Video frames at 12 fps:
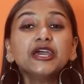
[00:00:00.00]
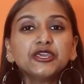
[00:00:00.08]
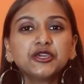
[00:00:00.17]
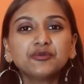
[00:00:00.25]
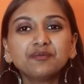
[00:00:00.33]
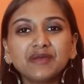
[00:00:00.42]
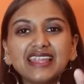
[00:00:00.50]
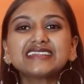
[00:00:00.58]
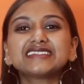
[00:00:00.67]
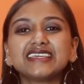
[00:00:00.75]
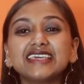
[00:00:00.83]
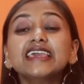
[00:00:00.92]

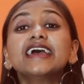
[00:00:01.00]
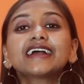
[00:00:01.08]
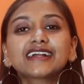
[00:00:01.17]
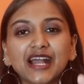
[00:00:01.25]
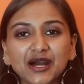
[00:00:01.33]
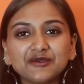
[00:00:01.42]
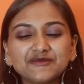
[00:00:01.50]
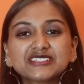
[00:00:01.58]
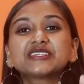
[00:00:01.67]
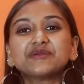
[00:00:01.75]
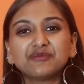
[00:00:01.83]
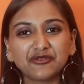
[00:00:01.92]
Humility
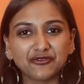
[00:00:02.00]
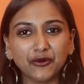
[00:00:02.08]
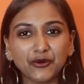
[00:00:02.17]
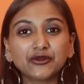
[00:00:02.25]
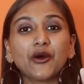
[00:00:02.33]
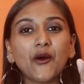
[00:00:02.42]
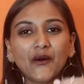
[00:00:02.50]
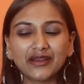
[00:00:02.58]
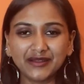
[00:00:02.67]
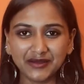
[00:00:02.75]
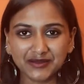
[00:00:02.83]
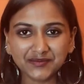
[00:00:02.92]
comes before
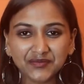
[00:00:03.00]
honor.